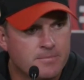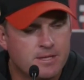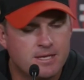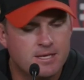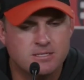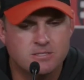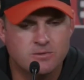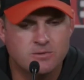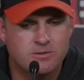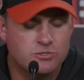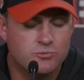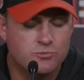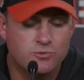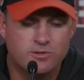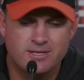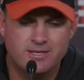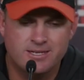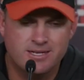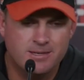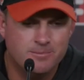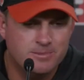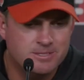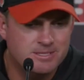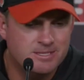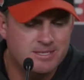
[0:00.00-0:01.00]
And so it's really
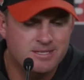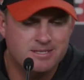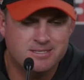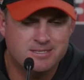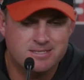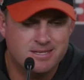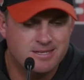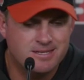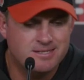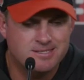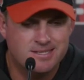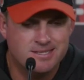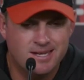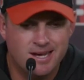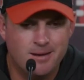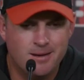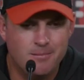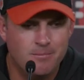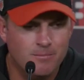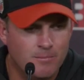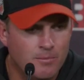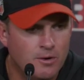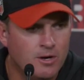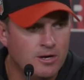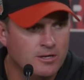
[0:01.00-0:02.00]
limited. It's it's not
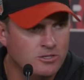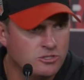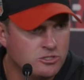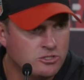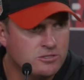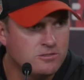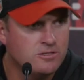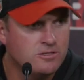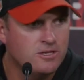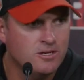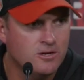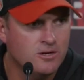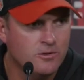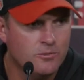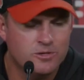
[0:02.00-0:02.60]
much, you know.